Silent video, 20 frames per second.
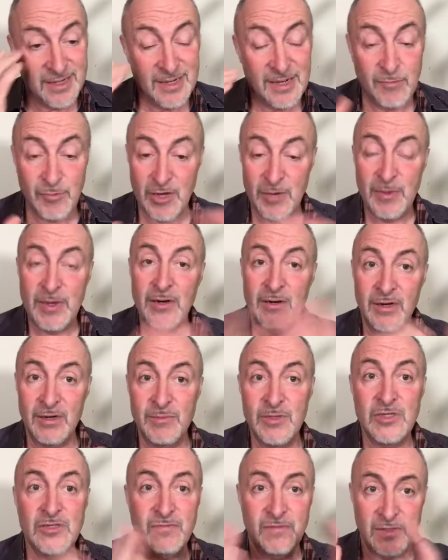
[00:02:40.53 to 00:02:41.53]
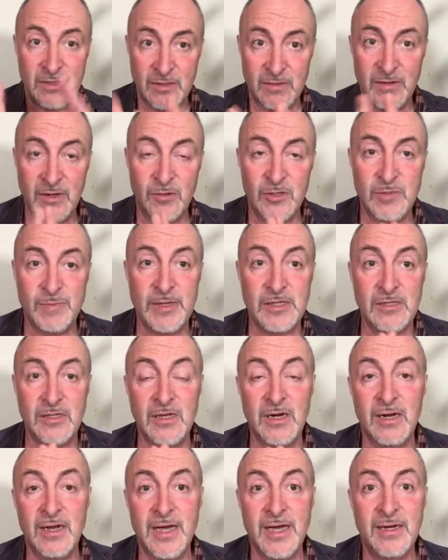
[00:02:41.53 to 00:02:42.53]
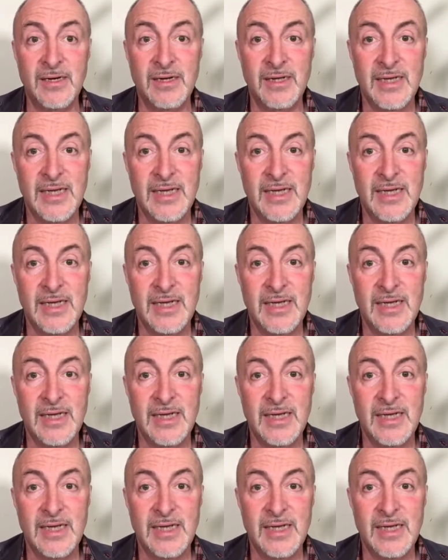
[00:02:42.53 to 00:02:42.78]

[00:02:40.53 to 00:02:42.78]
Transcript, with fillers: I'm keeping it anonymous for respect to the client,